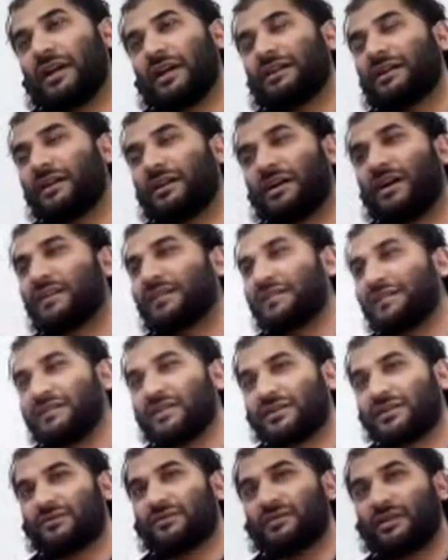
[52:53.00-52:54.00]
And they can't
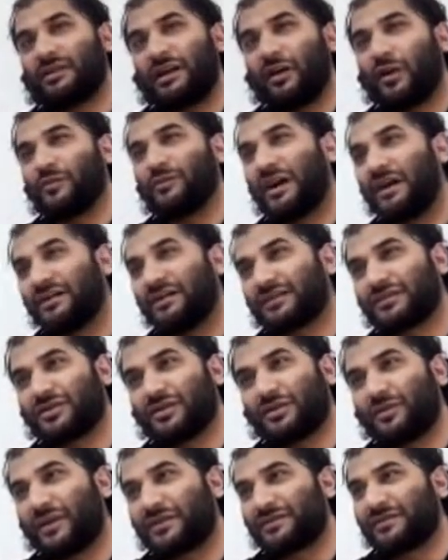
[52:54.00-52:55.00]
see the truth. I hope that
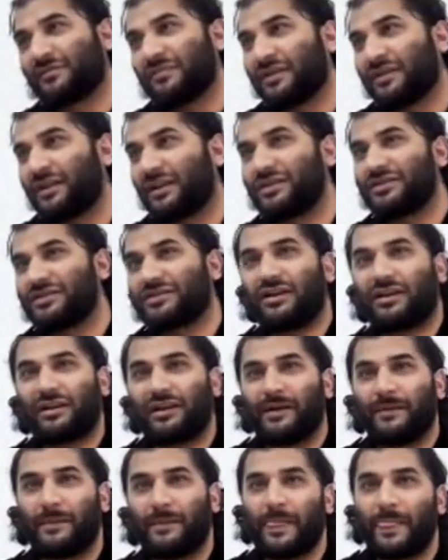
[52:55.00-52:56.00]
answers your question, brother,
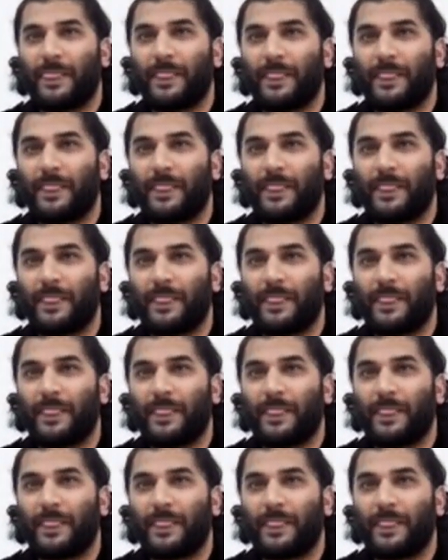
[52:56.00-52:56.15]
inshallah.